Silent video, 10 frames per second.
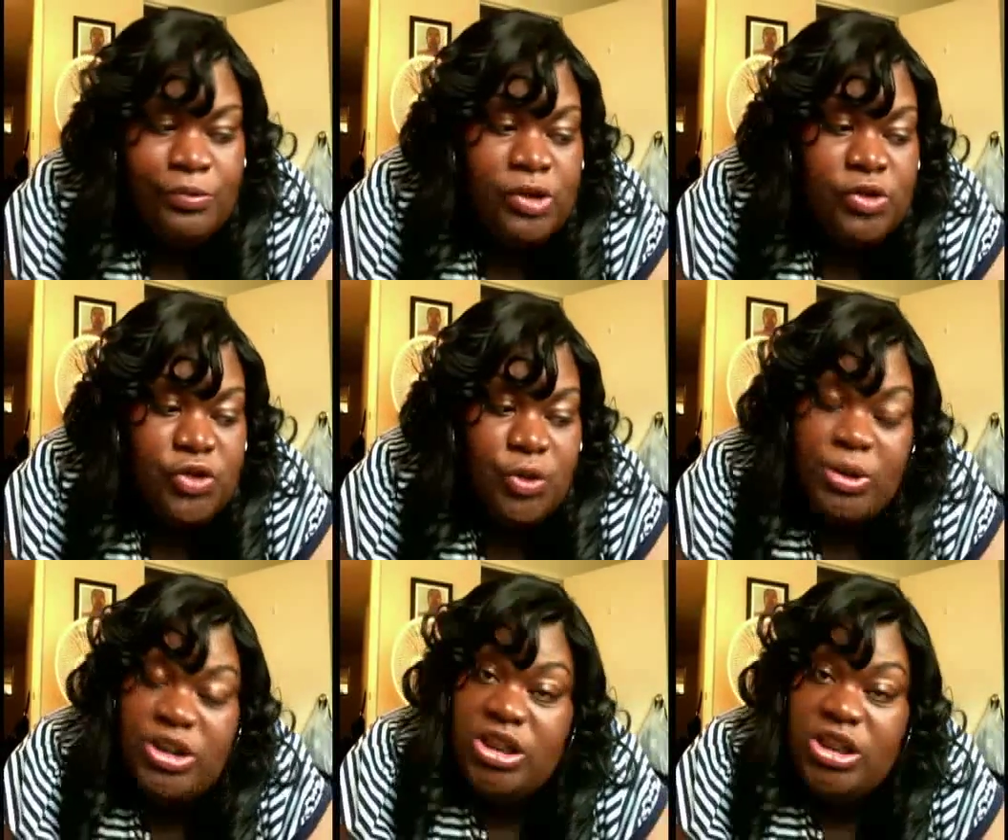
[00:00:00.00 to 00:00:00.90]
so we
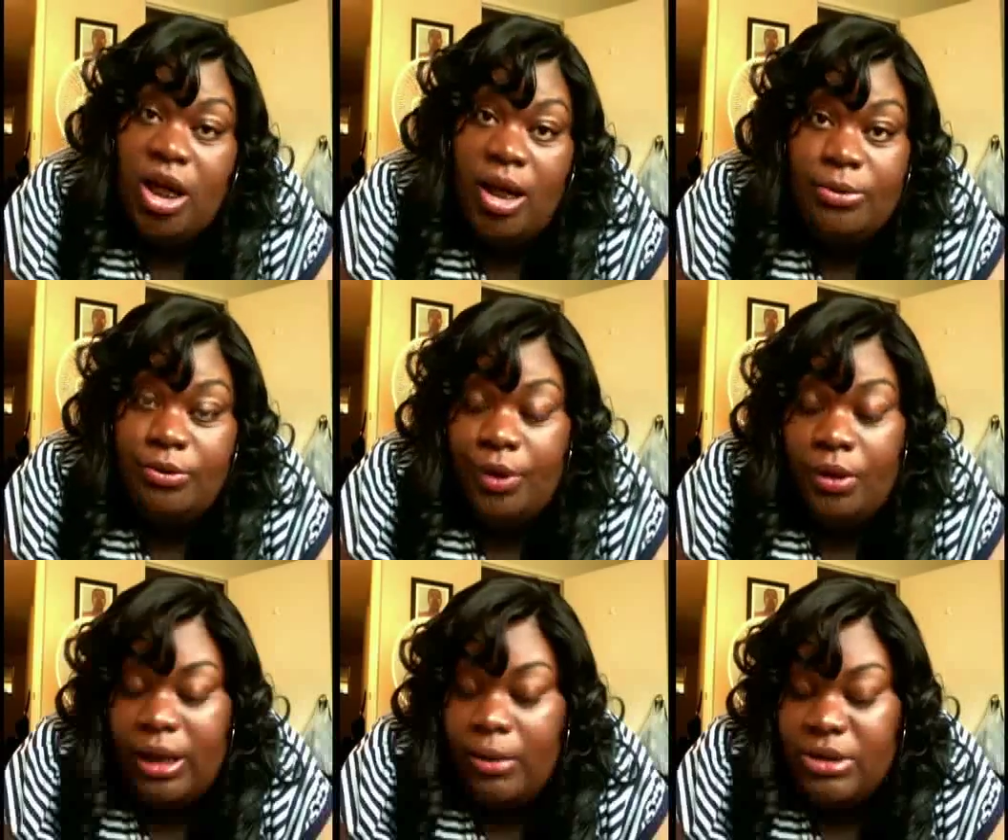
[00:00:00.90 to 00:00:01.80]
just hung up the phone.
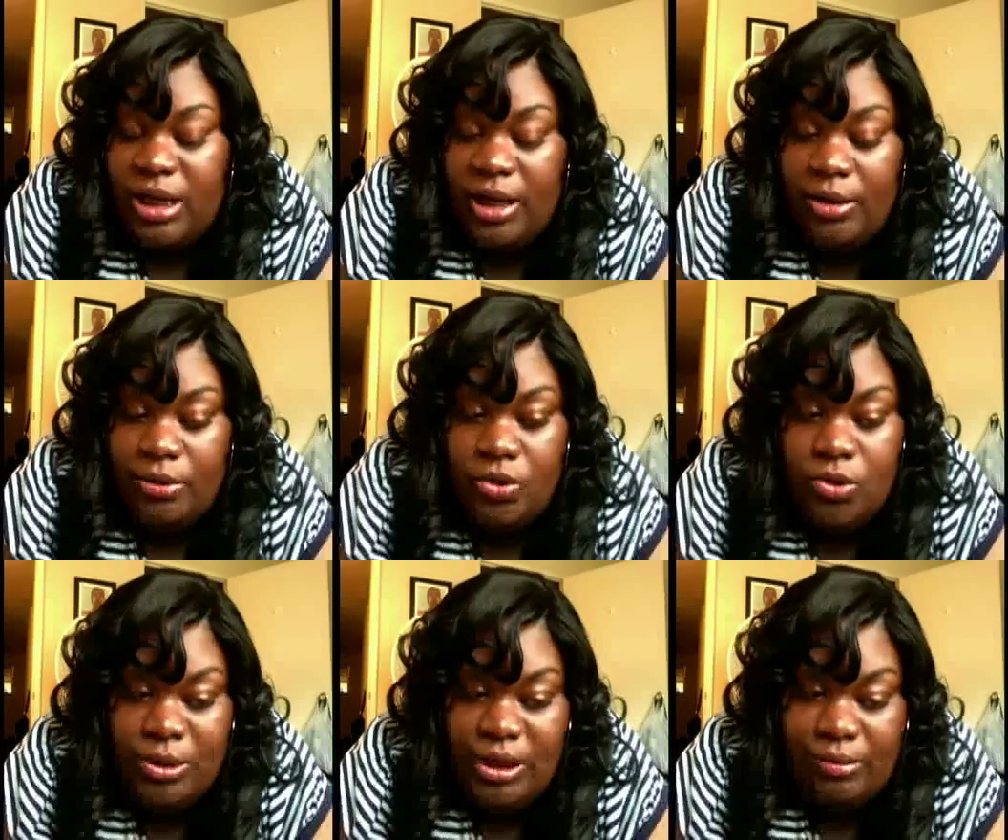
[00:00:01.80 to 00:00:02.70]
I was like, cool,
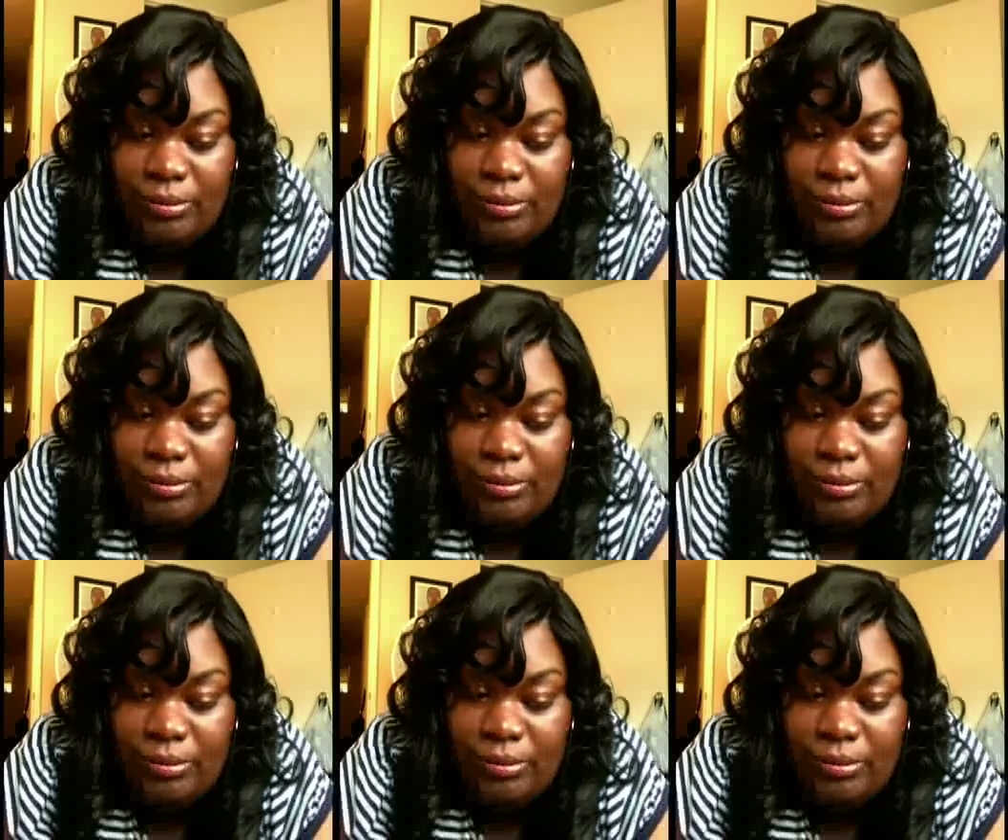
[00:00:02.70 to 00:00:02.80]
whatever.